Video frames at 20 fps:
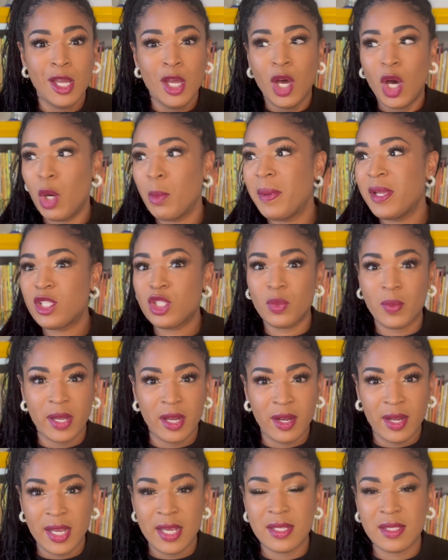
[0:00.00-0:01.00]

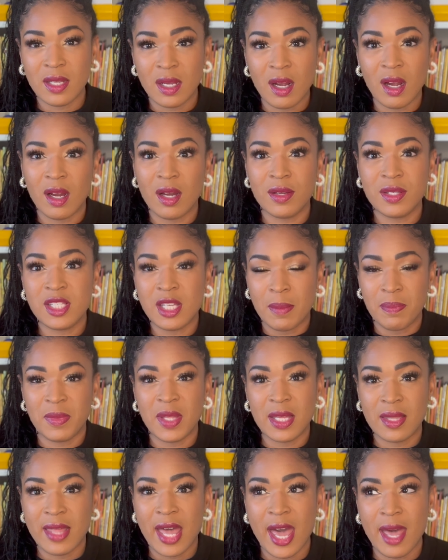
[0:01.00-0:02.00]
obituaries are
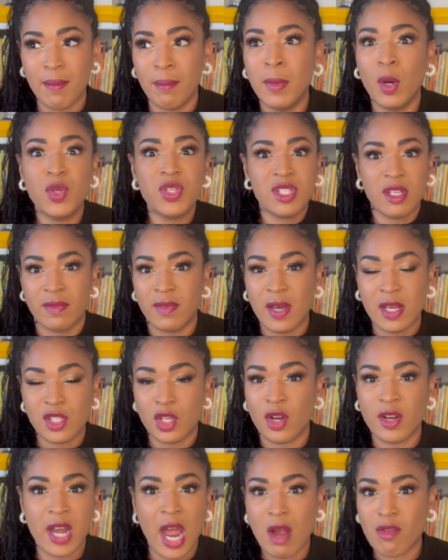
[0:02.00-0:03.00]
something that most of us
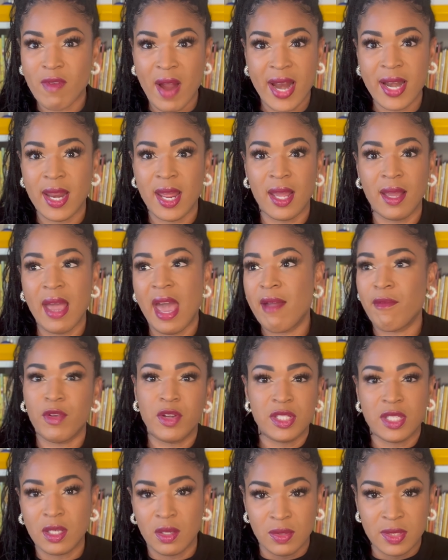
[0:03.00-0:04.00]
are not writing every
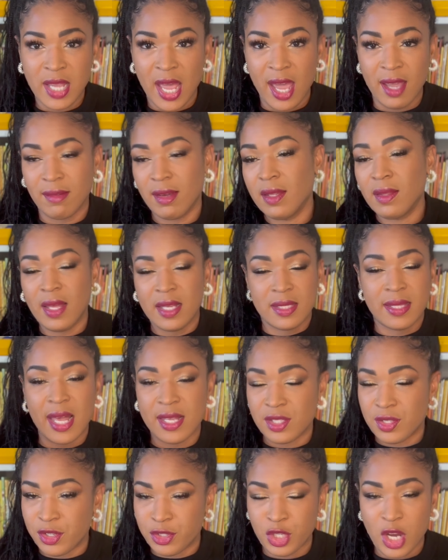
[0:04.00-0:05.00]
single day unless
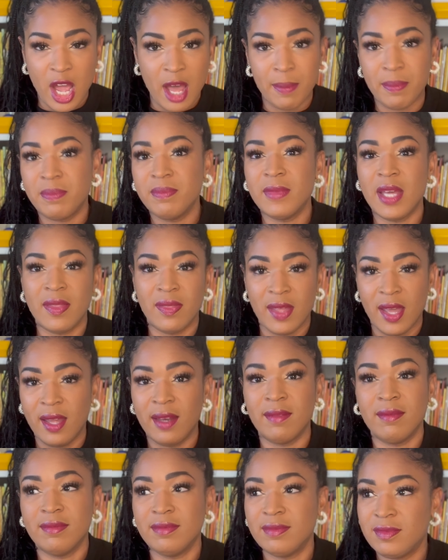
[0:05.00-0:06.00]
that's your job. And
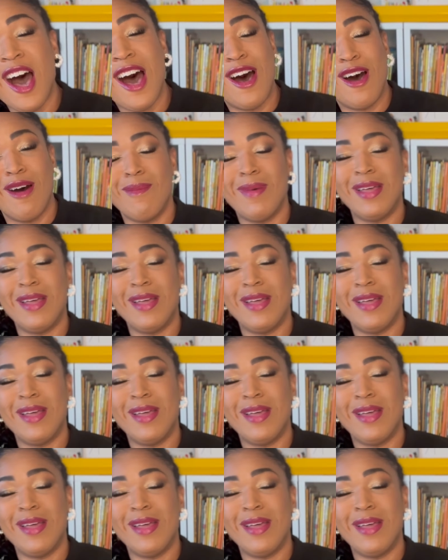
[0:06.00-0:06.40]
then, um,